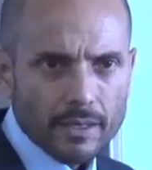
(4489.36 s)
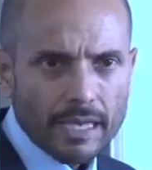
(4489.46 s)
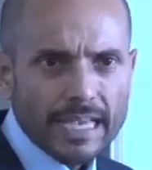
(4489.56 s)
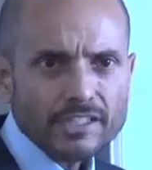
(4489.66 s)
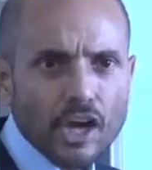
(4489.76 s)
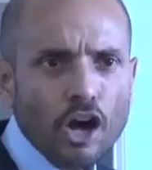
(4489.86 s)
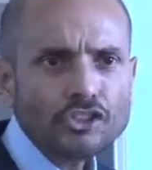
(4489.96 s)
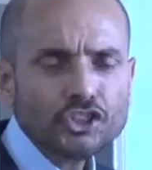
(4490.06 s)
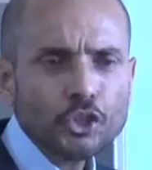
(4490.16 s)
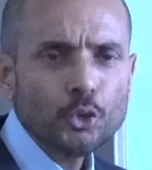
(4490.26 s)
It's
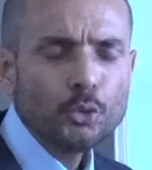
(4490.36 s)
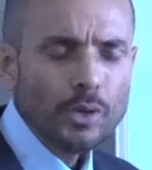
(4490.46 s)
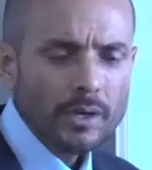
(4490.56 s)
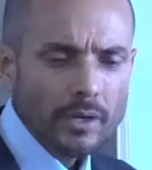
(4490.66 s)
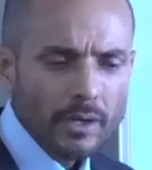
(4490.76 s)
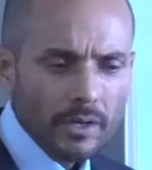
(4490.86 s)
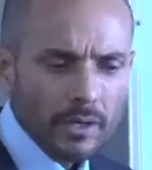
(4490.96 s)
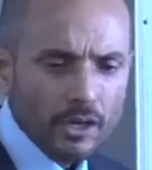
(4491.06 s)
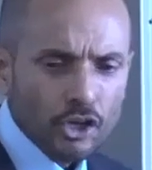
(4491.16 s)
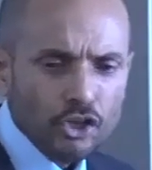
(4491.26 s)
hard to
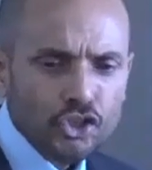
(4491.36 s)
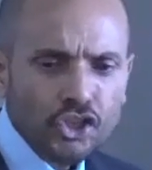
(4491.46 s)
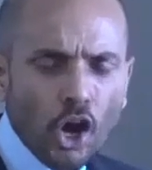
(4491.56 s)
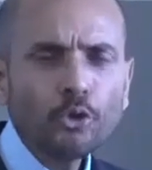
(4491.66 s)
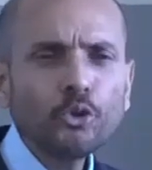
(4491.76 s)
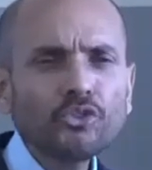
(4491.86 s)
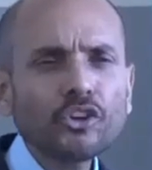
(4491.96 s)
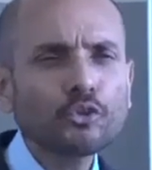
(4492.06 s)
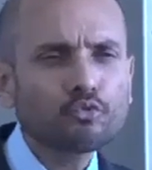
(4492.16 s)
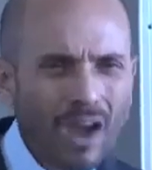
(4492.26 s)
show you the
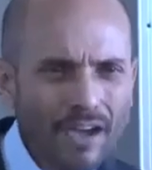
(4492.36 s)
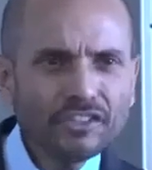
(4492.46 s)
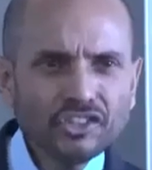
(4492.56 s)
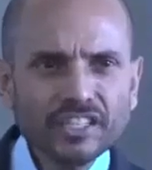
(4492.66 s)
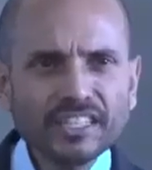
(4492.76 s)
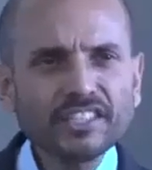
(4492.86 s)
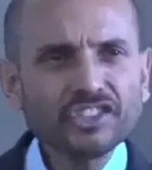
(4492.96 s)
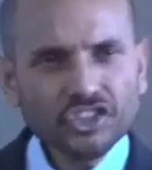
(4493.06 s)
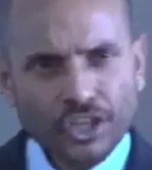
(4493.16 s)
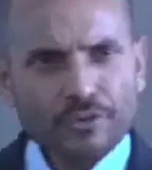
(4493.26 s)
gravity and the
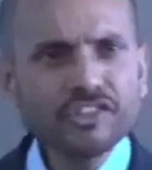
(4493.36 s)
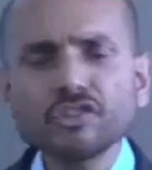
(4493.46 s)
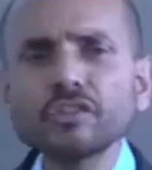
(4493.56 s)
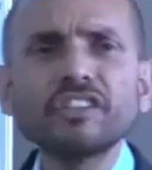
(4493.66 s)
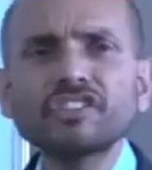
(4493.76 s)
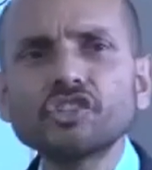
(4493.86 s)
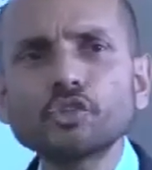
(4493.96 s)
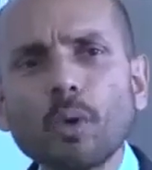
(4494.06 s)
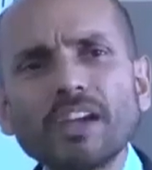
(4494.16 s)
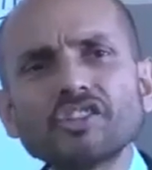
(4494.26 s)
seriousness of this
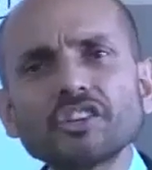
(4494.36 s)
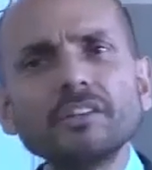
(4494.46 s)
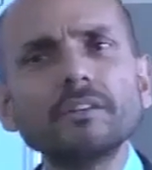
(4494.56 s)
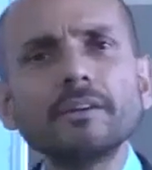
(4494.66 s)
situation.